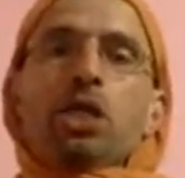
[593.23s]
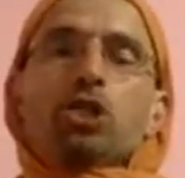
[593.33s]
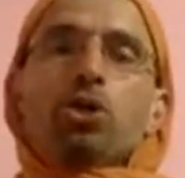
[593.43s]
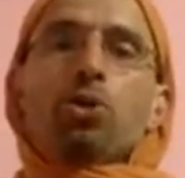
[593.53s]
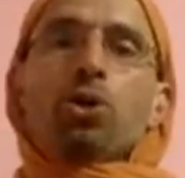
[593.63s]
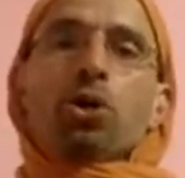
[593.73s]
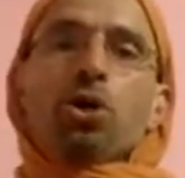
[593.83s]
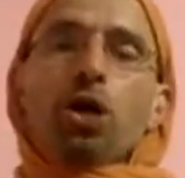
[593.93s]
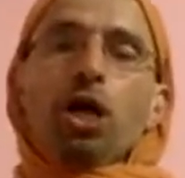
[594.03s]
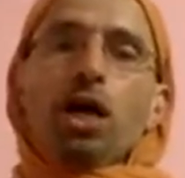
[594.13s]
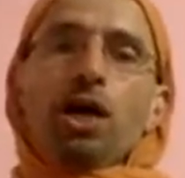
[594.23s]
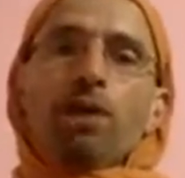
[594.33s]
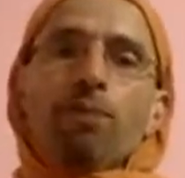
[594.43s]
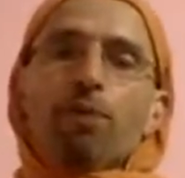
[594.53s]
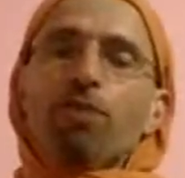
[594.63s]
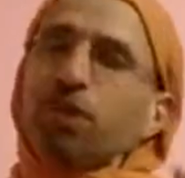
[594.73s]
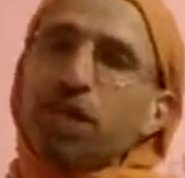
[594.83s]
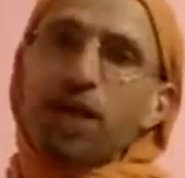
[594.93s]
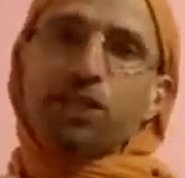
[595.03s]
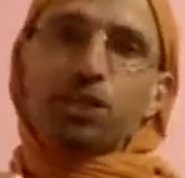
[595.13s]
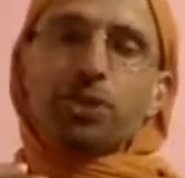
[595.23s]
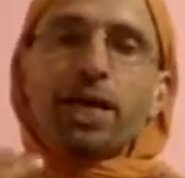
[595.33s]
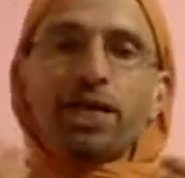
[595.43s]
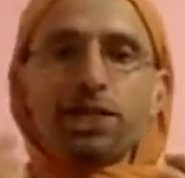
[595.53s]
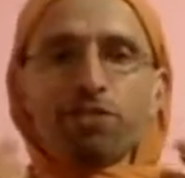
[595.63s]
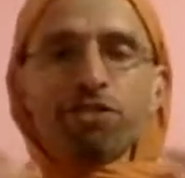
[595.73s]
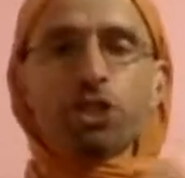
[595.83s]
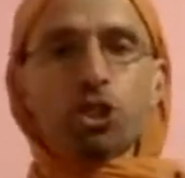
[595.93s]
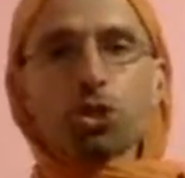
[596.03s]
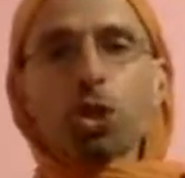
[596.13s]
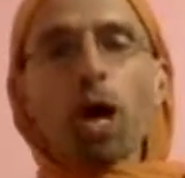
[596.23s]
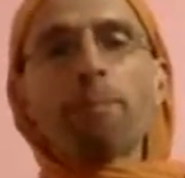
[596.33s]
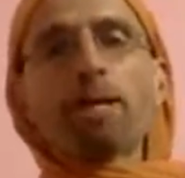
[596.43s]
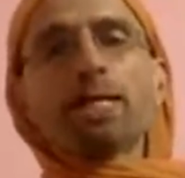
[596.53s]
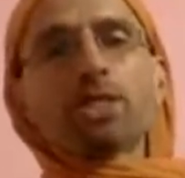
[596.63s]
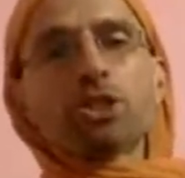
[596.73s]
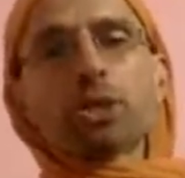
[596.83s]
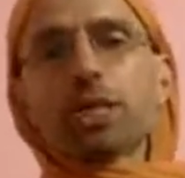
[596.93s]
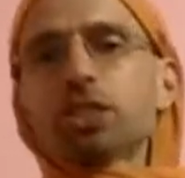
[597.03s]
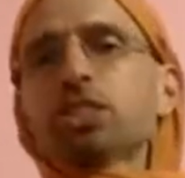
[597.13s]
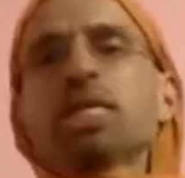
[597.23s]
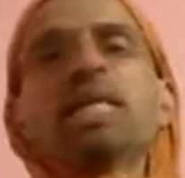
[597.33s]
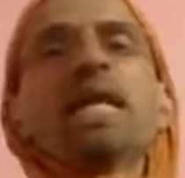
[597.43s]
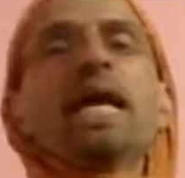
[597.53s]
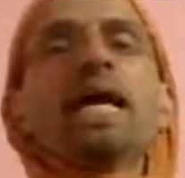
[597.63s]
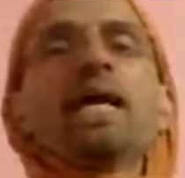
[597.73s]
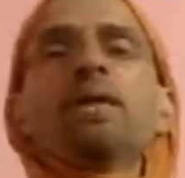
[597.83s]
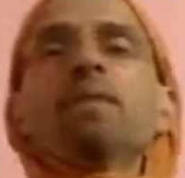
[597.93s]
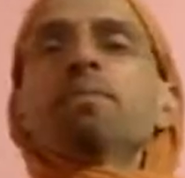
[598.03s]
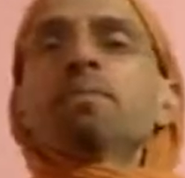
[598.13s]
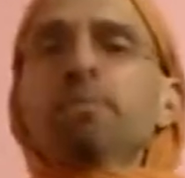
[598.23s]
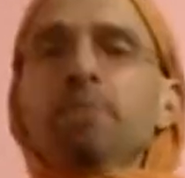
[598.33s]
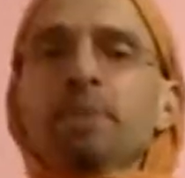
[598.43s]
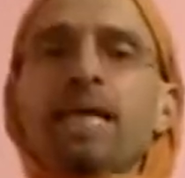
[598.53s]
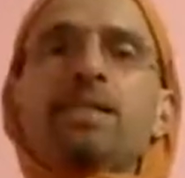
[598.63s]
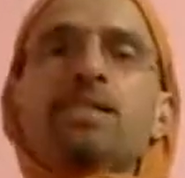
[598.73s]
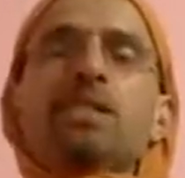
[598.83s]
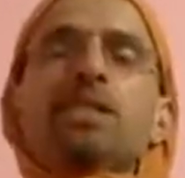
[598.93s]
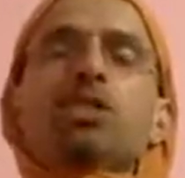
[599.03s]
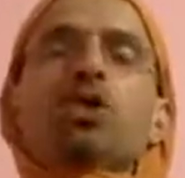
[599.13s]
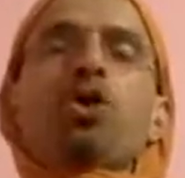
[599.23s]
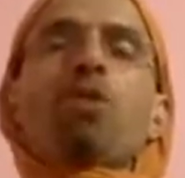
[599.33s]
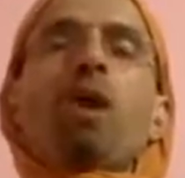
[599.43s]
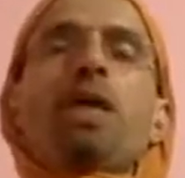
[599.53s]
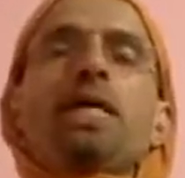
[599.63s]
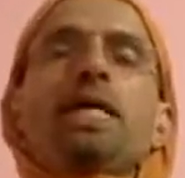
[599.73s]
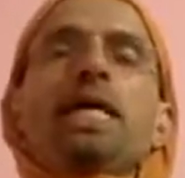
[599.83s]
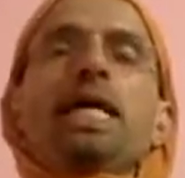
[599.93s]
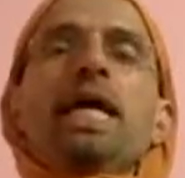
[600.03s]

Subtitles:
So if you can't do that and if it's too complex, you can just inhale, tense this whole body